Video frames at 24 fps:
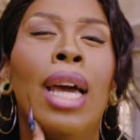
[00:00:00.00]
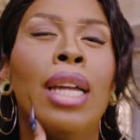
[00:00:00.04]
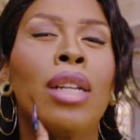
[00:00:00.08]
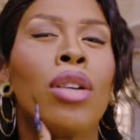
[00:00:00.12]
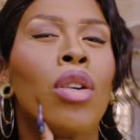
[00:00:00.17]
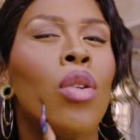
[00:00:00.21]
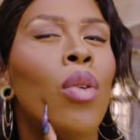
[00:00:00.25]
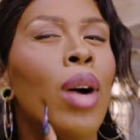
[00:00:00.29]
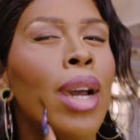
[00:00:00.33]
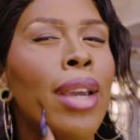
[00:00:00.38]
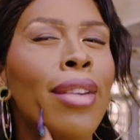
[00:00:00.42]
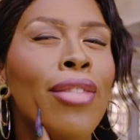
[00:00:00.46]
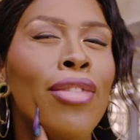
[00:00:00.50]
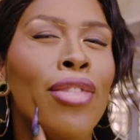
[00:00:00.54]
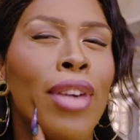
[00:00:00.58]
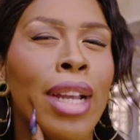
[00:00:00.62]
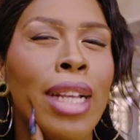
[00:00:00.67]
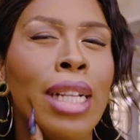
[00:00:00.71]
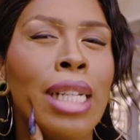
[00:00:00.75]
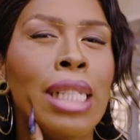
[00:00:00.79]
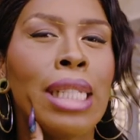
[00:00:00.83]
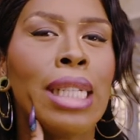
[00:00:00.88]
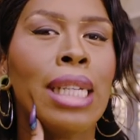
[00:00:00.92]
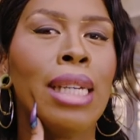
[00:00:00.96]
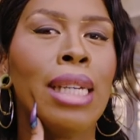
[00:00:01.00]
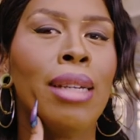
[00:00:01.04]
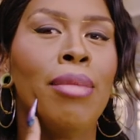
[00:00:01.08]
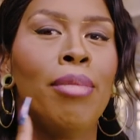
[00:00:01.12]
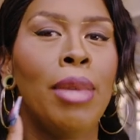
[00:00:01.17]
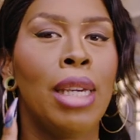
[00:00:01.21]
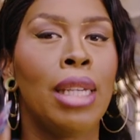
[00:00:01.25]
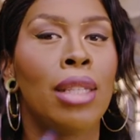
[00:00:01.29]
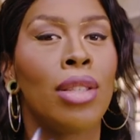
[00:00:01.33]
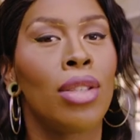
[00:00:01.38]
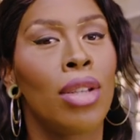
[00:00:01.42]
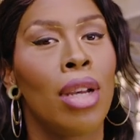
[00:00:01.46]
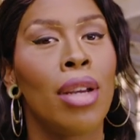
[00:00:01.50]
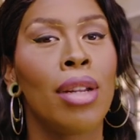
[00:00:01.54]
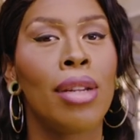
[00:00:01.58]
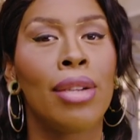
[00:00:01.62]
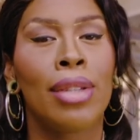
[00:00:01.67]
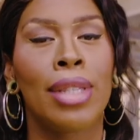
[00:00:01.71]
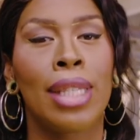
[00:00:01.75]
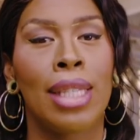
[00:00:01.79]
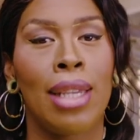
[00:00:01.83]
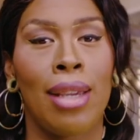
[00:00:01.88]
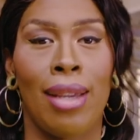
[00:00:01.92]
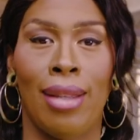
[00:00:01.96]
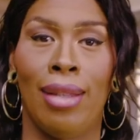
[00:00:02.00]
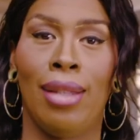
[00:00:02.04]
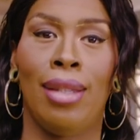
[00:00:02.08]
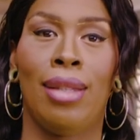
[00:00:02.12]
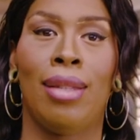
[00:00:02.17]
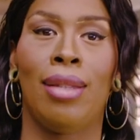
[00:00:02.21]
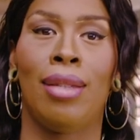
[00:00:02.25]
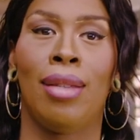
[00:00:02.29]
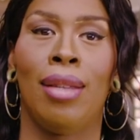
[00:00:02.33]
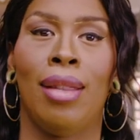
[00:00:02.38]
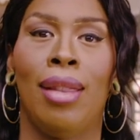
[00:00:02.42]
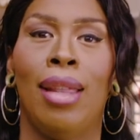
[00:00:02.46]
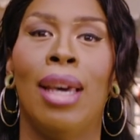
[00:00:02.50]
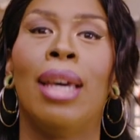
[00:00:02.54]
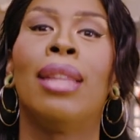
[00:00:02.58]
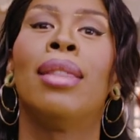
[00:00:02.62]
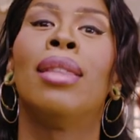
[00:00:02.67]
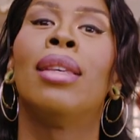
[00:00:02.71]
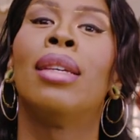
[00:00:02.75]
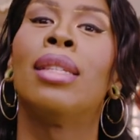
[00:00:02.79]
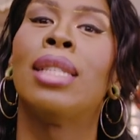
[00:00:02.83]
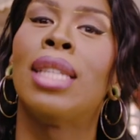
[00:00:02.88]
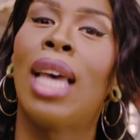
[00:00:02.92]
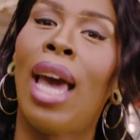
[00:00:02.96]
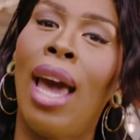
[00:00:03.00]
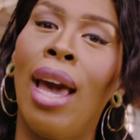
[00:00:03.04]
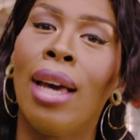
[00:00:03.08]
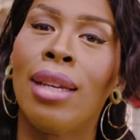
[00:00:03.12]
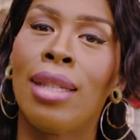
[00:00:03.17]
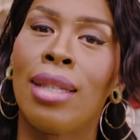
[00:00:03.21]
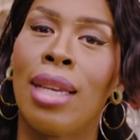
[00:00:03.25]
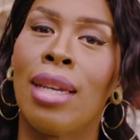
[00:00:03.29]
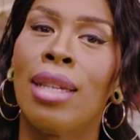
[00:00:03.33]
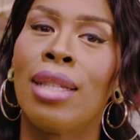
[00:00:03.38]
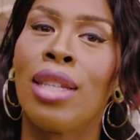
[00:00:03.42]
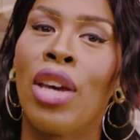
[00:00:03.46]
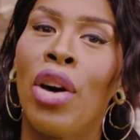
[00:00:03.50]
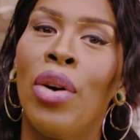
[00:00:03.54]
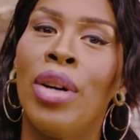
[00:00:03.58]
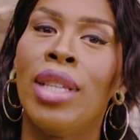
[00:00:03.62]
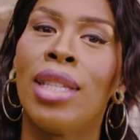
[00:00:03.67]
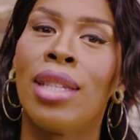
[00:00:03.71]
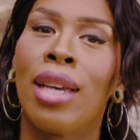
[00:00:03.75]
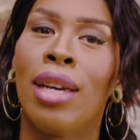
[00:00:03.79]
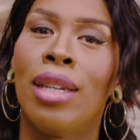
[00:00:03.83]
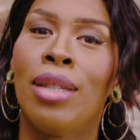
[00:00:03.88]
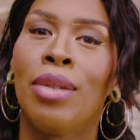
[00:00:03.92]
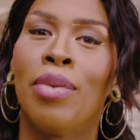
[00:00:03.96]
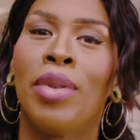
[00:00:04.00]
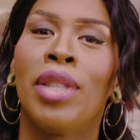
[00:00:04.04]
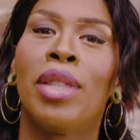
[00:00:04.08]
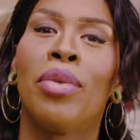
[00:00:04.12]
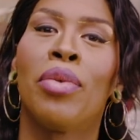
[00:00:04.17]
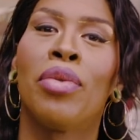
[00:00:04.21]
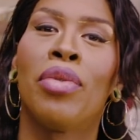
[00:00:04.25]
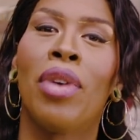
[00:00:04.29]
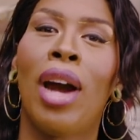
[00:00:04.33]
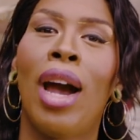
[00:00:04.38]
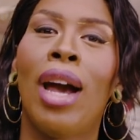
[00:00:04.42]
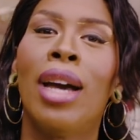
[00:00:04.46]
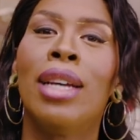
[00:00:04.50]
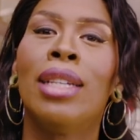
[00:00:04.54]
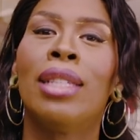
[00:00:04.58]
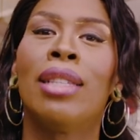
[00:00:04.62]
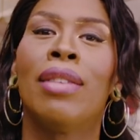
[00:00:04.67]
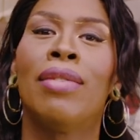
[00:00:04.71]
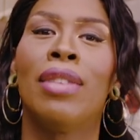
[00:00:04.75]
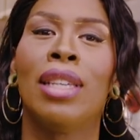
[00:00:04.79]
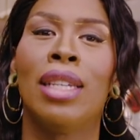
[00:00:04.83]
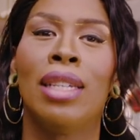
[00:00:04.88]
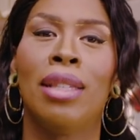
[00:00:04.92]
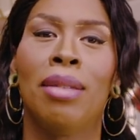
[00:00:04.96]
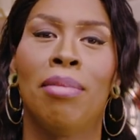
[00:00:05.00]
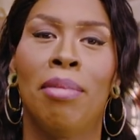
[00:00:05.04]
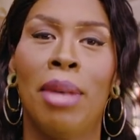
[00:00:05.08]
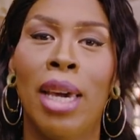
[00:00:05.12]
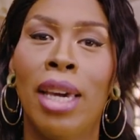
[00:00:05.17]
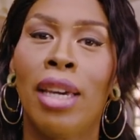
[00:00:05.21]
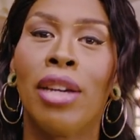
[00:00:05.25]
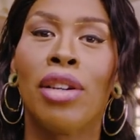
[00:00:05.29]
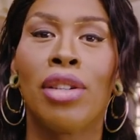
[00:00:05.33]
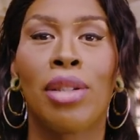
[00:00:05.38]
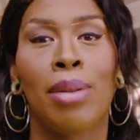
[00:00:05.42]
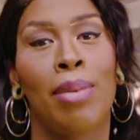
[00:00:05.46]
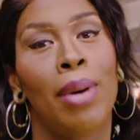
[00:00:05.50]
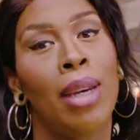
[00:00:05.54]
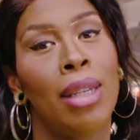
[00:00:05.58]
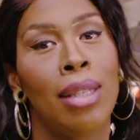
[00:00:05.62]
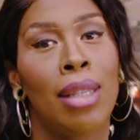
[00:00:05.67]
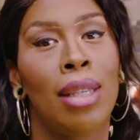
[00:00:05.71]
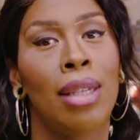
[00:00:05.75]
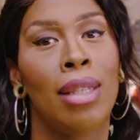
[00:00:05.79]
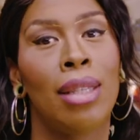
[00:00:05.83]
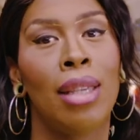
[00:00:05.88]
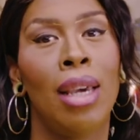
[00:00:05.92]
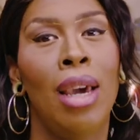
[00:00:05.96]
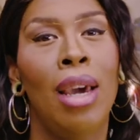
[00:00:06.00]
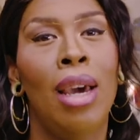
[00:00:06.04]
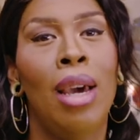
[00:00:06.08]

And quite frankly, it makes total sense that this access coincides with the rise of these makerspaces.